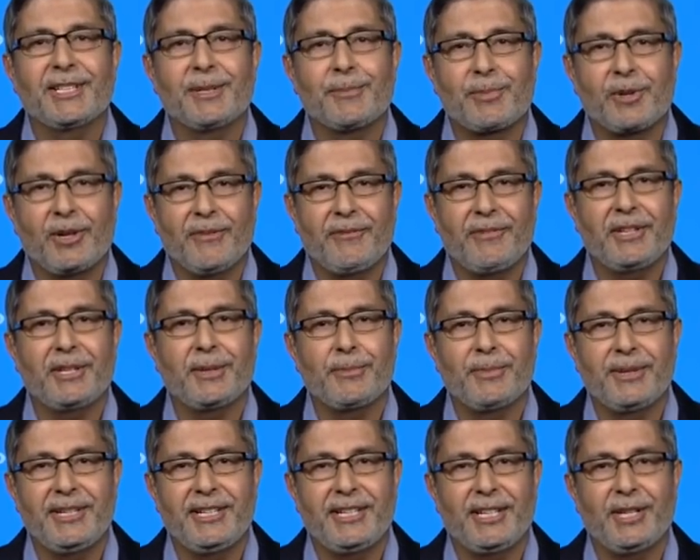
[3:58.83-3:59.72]
the
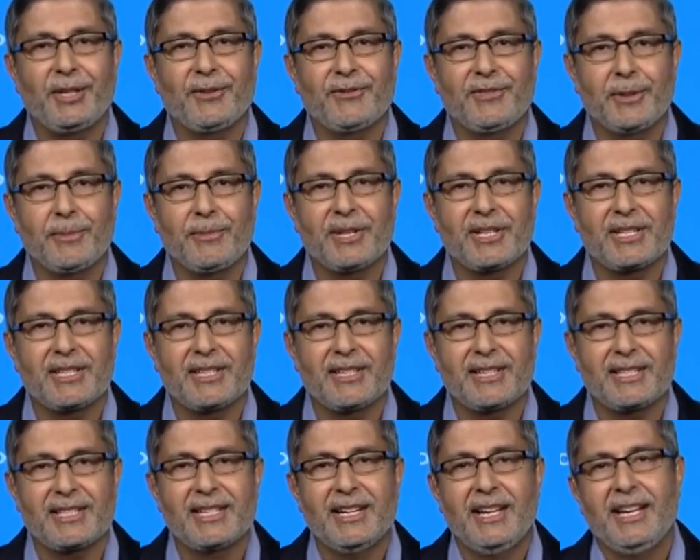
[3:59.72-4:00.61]
profitability of the
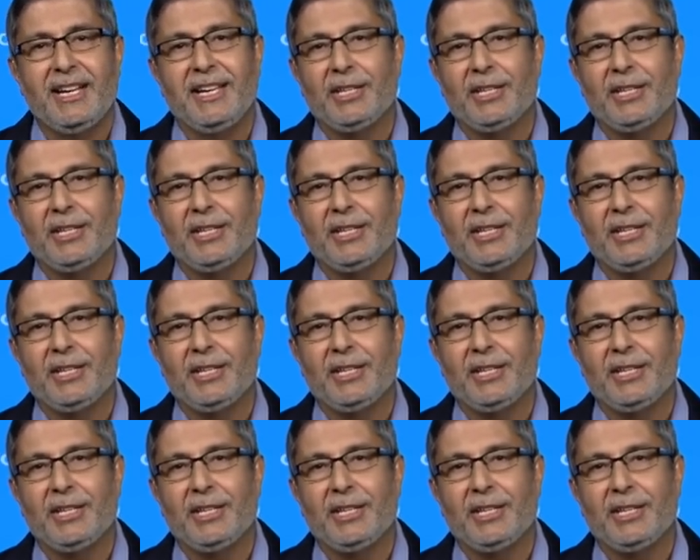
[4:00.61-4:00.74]
business.